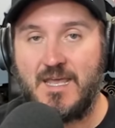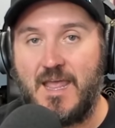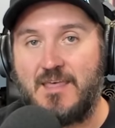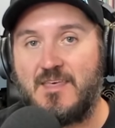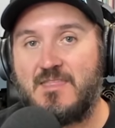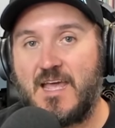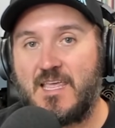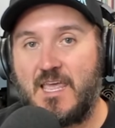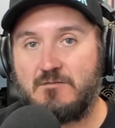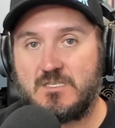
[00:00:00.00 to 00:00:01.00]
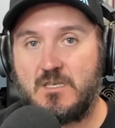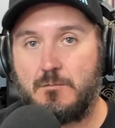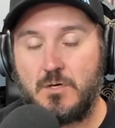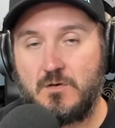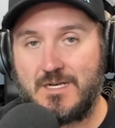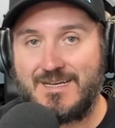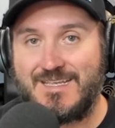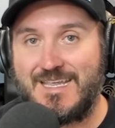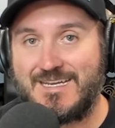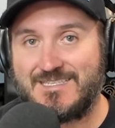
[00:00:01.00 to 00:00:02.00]
And then that gave us the ability to
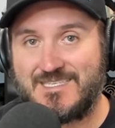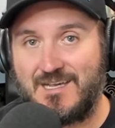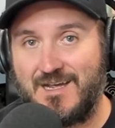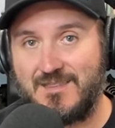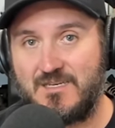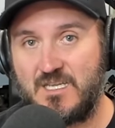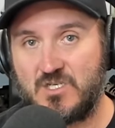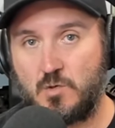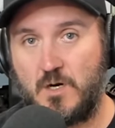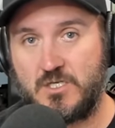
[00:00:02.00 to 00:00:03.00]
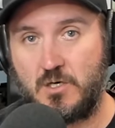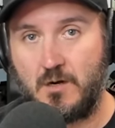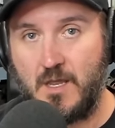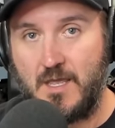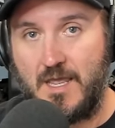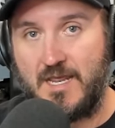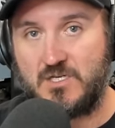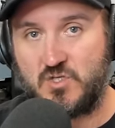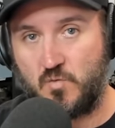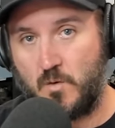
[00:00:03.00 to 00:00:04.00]
get inside the dishwasher
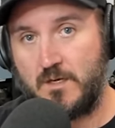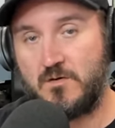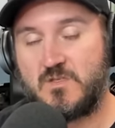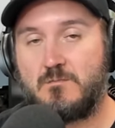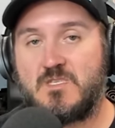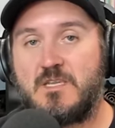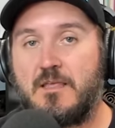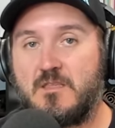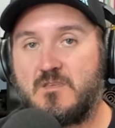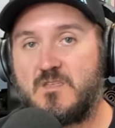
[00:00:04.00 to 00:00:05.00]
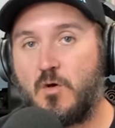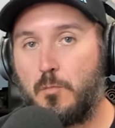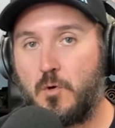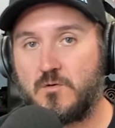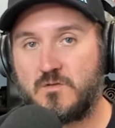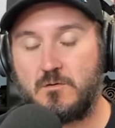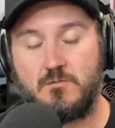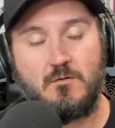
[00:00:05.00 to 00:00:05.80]
and drill some stainless steel bolts through. You